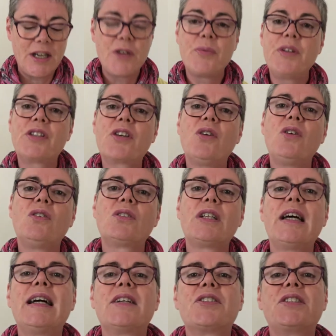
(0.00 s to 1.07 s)
with God
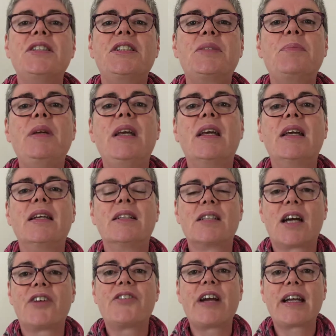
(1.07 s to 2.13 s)
actually speaking
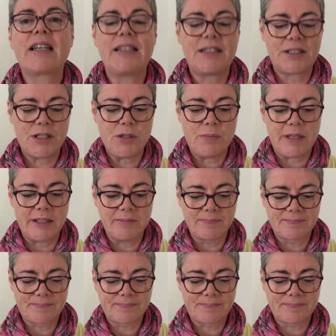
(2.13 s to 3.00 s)
directly to me.